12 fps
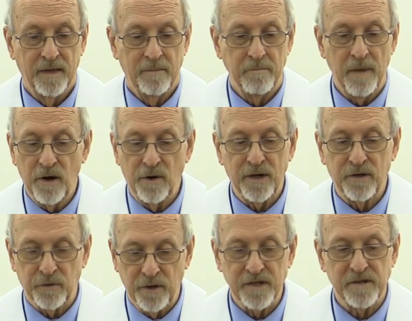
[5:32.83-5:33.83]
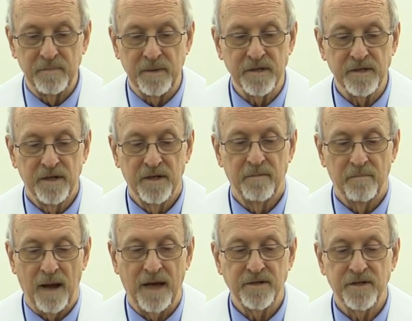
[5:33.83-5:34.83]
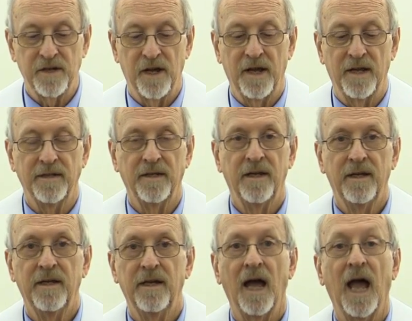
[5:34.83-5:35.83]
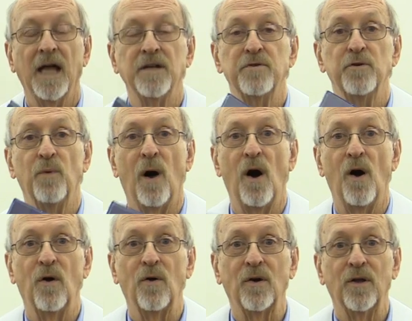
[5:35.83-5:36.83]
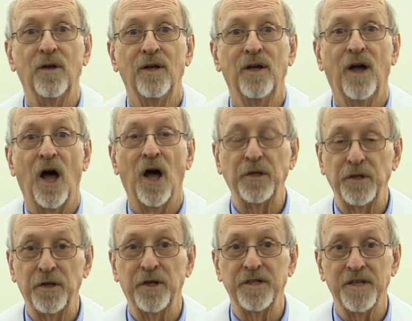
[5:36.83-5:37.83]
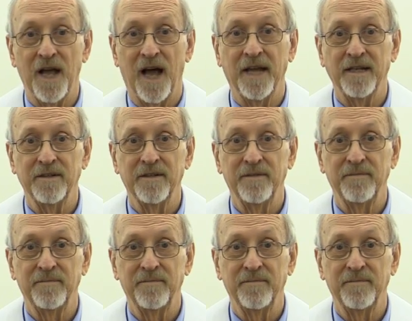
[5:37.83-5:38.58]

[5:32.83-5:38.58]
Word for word: Merry Christmas, my son, and to all a good night.